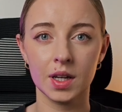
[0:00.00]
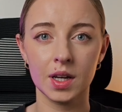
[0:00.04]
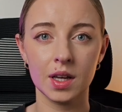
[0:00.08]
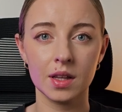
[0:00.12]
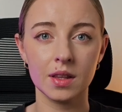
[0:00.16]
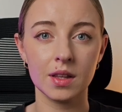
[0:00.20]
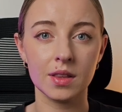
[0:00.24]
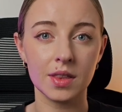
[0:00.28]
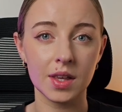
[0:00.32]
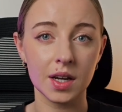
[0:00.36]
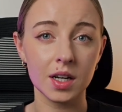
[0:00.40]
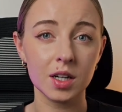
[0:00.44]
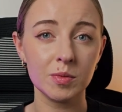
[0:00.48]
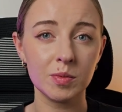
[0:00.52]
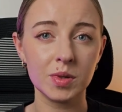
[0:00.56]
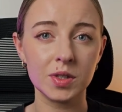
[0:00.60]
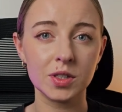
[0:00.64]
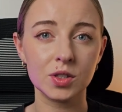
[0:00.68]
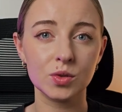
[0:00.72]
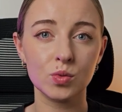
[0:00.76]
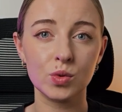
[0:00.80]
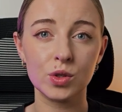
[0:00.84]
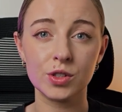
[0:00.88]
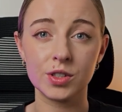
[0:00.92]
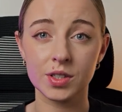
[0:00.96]
The
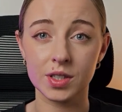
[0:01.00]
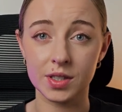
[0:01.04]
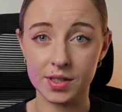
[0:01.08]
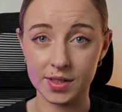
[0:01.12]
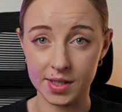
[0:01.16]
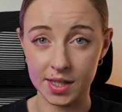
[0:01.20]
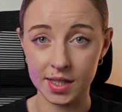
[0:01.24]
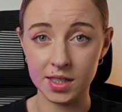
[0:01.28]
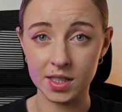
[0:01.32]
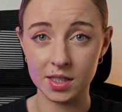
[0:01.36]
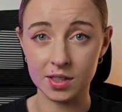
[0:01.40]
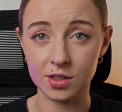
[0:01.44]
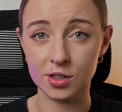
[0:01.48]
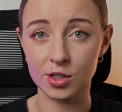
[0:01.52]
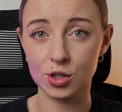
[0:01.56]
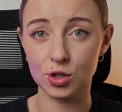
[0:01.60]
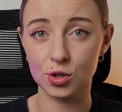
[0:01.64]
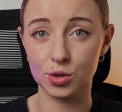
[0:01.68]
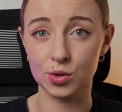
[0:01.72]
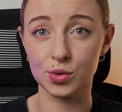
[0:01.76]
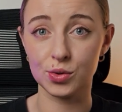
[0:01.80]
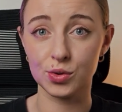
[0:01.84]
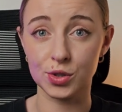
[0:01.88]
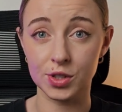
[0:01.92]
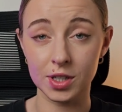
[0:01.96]
therapist was sentenced
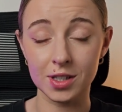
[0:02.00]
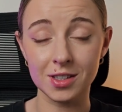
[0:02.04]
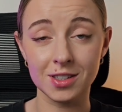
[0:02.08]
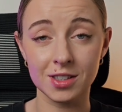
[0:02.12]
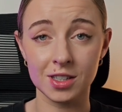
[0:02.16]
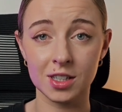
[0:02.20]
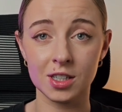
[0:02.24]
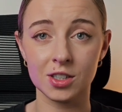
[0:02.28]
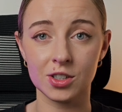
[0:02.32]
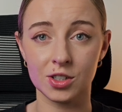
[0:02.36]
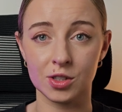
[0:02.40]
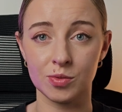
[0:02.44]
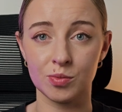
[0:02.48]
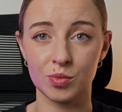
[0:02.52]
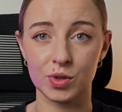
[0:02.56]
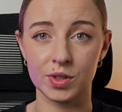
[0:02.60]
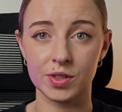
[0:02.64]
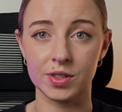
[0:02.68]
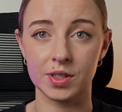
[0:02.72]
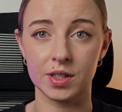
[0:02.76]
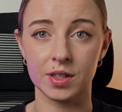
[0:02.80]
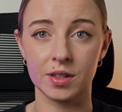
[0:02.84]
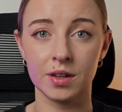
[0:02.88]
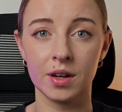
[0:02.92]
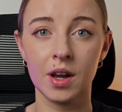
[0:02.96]
to 6 years in
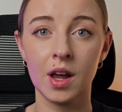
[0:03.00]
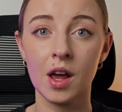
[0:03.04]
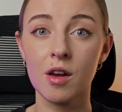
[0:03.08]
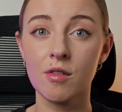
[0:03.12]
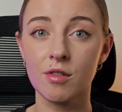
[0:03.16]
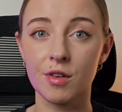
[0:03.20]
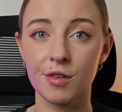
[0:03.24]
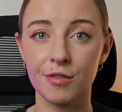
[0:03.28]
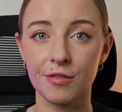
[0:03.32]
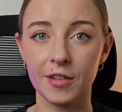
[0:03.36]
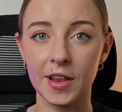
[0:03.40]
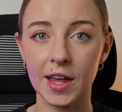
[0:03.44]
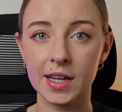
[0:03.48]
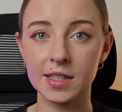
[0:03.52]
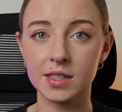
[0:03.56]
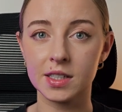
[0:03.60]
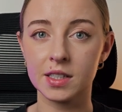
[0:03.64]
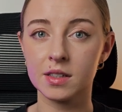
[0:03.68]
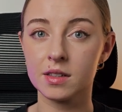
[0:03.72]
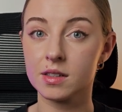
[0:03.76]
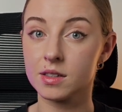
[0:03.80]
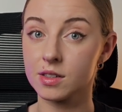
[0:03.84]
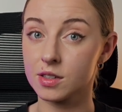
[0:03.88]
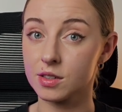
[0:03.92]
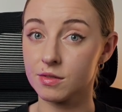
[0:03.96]
prison, reflecting
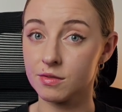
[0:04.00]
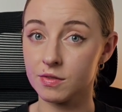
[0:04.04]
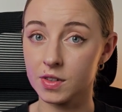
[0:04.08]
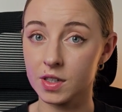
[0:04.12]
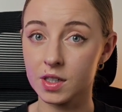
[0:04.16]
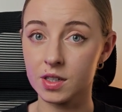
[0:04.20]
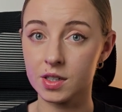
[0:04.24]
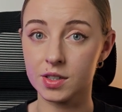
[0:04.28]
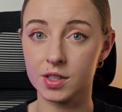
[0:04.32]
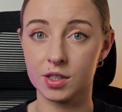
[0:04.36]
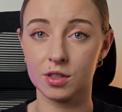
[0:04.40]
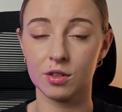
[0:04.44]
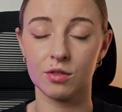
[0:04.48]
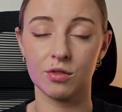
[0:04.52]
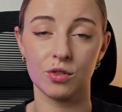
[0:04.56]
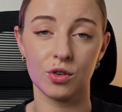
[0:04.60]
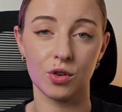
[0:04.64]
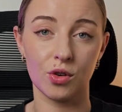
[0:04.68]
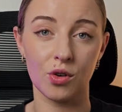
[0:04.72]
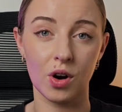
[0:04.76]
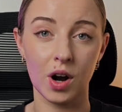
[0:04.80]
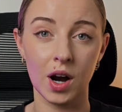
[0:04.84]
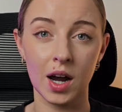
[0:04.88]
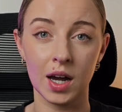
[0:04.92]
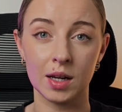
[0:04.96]
the severity of her
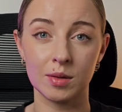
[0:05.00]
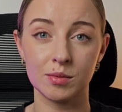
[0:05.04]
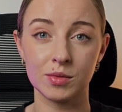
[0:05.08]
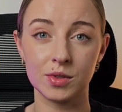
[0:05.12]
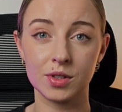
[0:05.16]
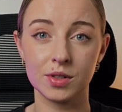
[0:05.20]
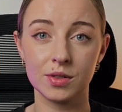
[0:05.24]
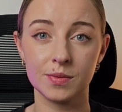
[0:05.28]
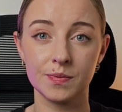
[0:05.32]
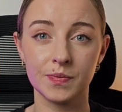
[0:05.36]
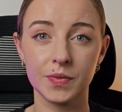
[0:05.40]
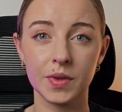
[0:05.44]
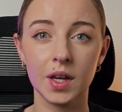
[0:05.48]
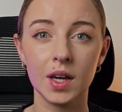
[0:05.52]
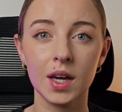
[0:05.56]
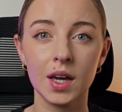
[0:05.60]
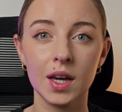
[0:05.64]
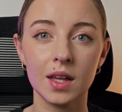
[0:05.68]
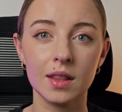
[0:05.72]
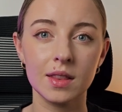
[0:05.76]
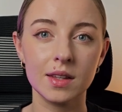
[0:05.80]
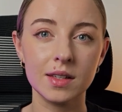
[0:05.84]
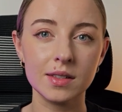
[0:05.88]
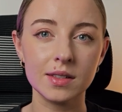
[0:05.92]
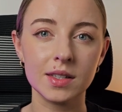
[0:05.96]
crimes.
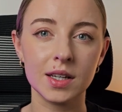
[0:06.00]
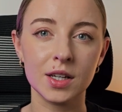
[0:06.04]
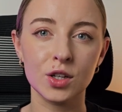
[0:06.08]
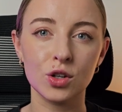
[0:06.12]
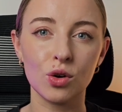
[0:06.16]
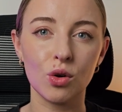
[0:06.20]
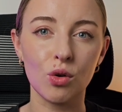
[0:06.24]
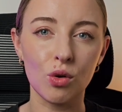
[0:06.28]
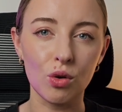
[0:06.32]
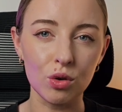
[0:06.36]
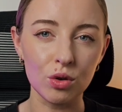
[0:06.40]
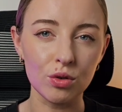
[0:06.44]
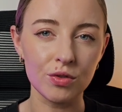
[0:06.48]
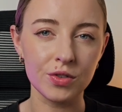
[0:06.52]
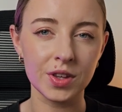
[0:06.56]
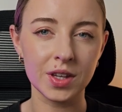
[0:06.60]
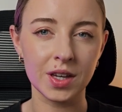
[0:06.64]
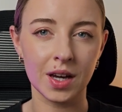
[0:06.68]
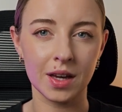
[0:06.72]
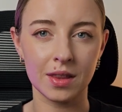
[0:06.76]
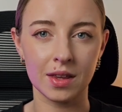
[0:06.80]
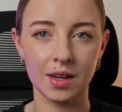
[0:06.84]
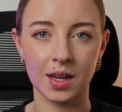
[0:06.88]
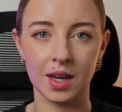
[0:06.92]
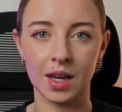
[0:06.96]
This and all of the
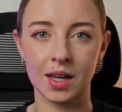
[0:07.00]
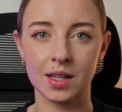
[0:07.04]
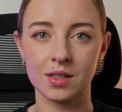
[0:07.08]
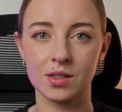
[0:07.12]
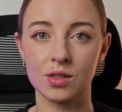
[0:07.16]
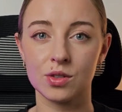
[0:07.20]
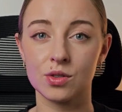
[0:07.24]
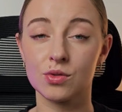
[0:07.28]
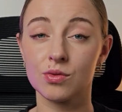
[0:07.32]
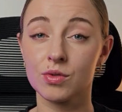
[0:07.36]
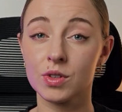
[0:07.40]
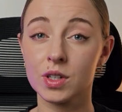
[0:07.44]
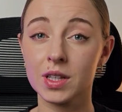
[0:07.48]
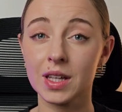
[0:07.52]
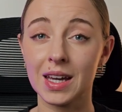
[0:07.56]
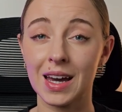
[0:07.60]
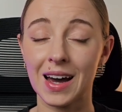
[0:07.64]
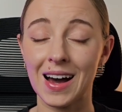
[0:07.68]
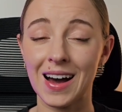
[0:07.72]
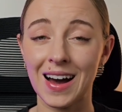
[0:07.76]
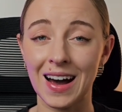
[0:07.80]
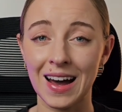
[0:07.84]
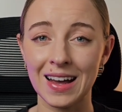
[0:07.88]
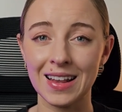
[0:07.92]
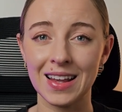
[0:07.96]
other cases really
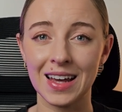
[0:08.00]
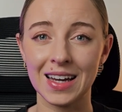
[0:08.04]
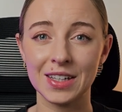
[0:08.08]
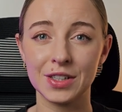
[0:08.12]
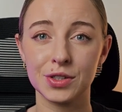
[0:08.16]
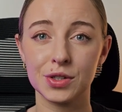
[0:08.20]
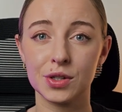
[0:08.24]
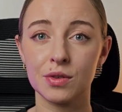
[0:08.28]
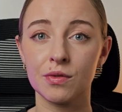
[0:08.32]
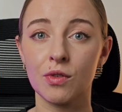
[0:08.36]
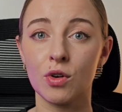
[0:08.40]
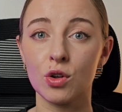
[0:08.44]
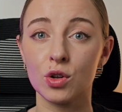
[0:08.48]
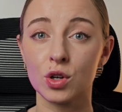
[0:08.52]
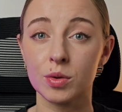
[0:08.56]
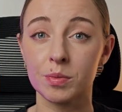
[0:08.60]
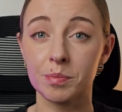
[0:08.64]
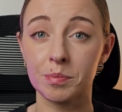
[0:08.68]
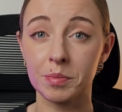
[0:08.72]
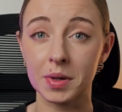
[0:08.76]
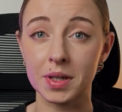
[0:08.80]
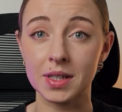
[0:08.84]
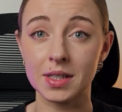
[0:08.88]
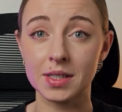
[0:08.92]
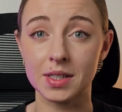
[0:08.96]
highlights the
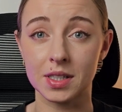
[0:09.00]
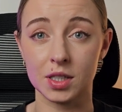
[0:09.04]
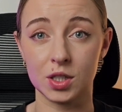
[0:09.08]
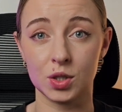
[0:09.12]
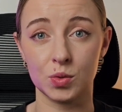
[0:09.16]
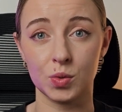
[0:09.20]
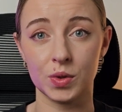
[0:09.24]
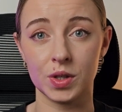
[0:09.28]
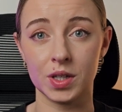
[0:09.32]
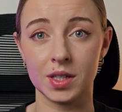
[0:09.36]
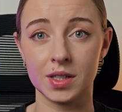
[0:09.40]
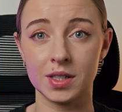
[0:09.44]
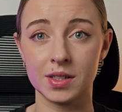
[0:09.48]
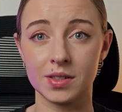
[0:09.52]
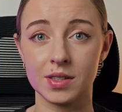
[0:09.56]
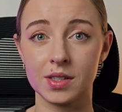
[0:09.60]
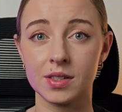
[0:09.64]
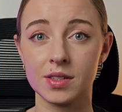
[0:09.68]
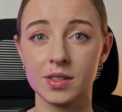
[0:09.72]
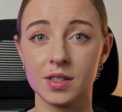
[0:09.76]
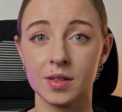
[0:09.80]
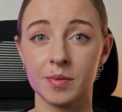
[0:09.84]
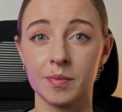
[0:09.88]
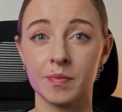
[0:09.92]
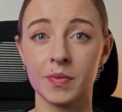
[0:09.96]
vulnerabilities within the
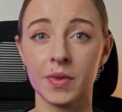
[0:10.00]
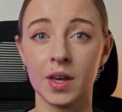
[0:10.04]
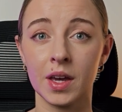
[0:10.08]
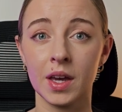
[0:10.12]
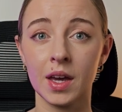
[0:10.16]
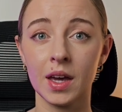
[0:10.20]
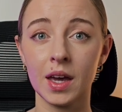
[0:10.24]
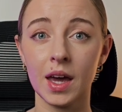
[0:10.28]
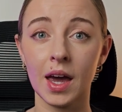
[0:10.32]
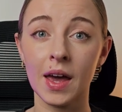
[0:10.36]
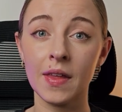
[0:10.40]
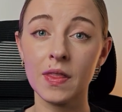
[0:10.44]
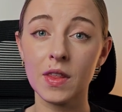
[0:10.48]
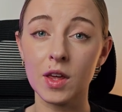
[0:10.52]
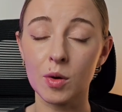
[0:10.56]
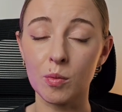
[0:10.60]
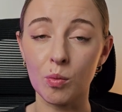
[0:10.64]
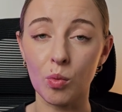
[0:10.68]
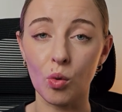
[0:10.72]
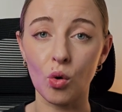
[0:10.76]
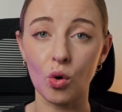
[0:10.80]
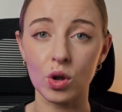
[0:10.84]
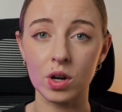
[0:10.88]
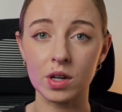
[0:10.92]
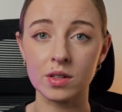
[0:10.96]
system and the
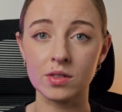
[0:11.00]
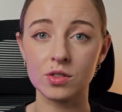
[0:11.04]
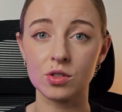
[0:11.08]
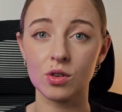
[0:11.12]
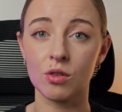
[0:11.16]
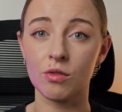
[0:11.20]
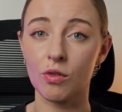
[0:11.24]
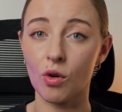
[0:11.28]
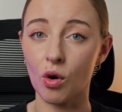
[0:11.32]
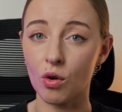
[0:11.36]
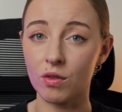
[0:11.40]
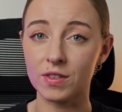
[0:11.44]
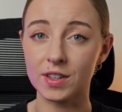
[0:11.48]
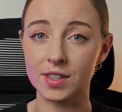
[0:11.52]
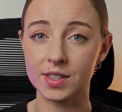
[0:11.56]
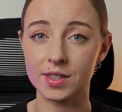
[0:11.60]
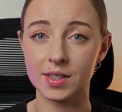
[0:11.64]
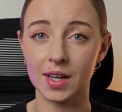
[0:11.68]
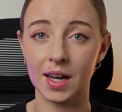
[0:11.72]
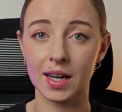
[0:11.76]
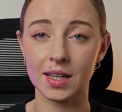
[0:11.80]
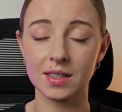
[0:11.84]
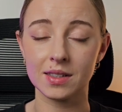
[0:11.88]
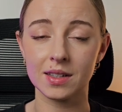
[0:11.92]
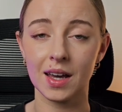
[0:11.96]
importance of
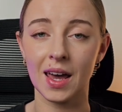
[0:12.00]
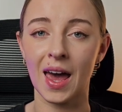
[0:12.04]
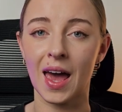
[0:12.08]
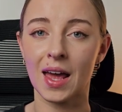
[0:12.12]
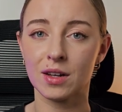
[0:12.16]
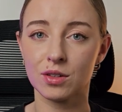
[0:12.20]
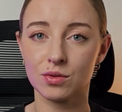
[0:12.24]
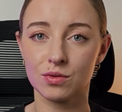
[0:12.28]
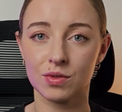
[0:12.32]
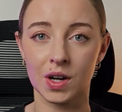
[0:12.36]
oversight and